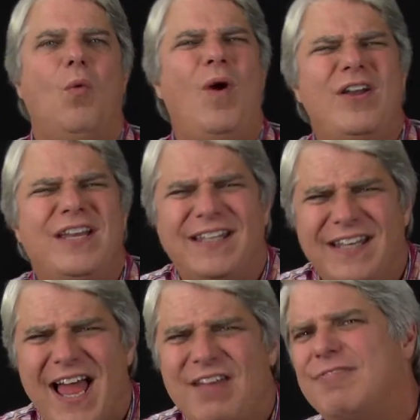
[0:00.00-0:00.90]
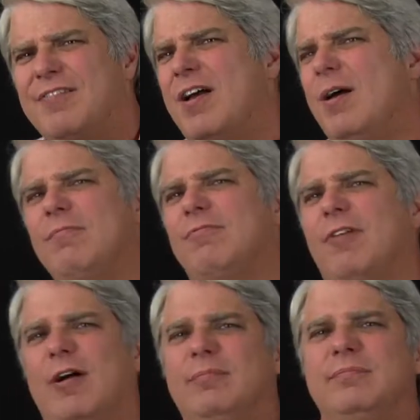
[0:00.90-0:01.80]
Where did life come
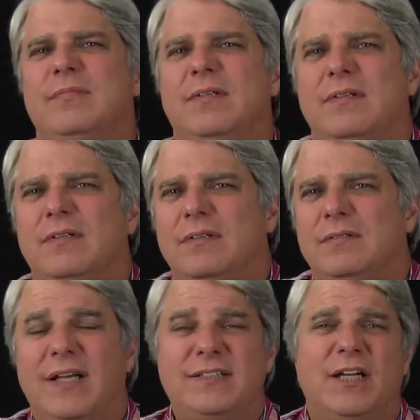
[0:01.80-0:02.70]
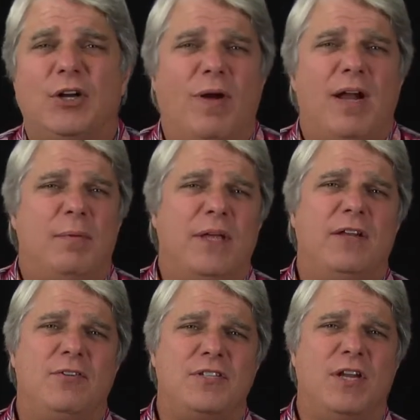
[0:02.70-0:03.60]
from? That's an incredibly
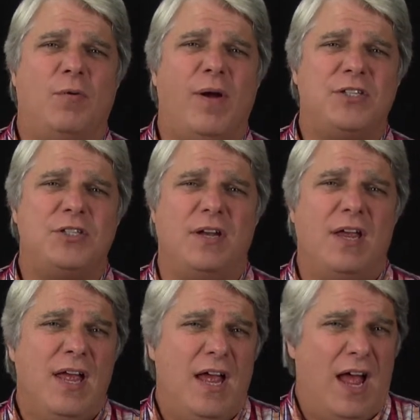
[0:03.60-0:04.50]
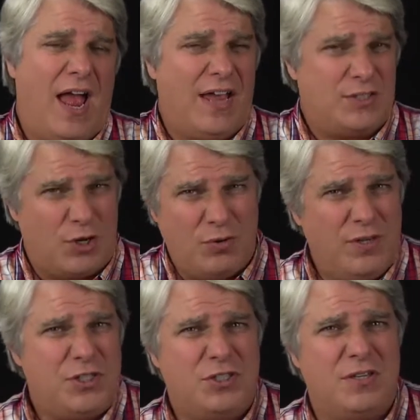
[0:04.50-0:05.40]
interesting question. As a
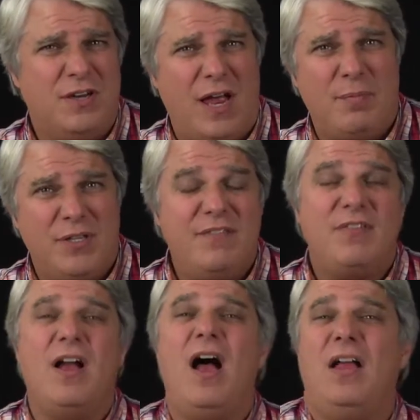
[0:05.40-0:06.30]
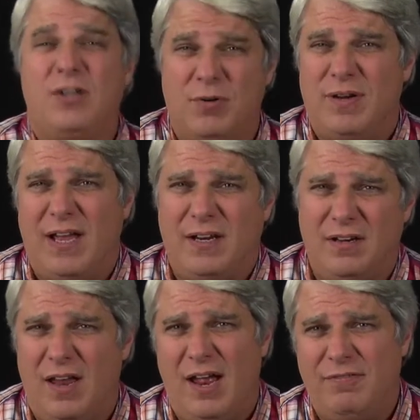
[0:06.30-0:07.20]
Christian, I believe God
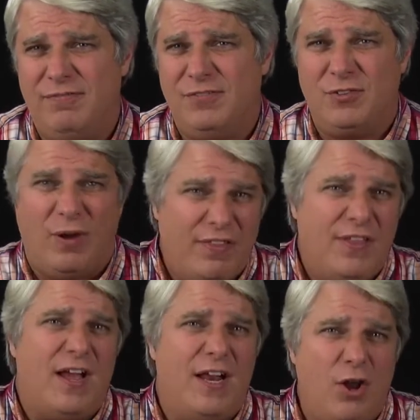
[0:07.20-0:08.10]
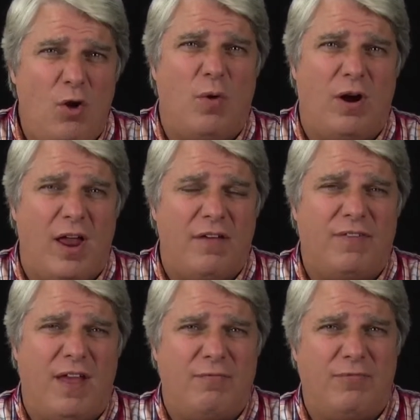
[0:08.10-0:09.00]
created life. So I think I know where life
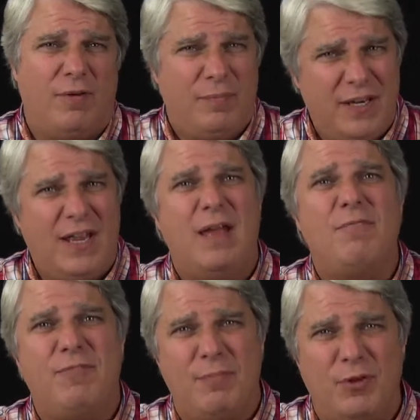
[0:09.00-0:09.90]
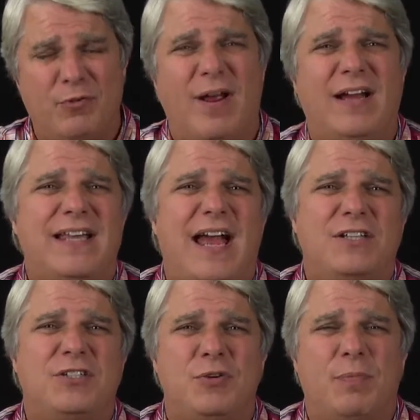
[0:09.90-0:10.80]
came from. It came from the direct
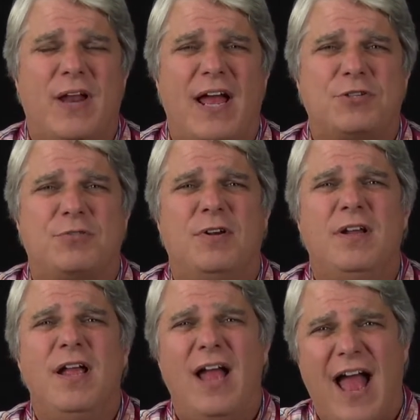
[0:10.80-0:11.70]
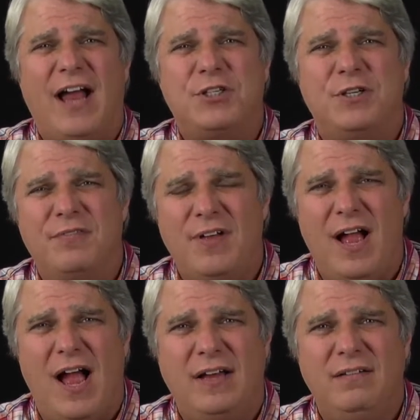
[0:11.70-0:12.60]
action, supernatural action of
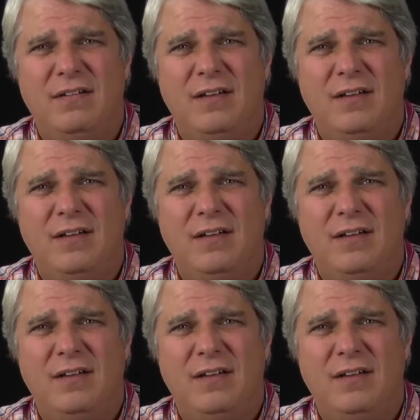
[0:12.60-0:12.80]
God.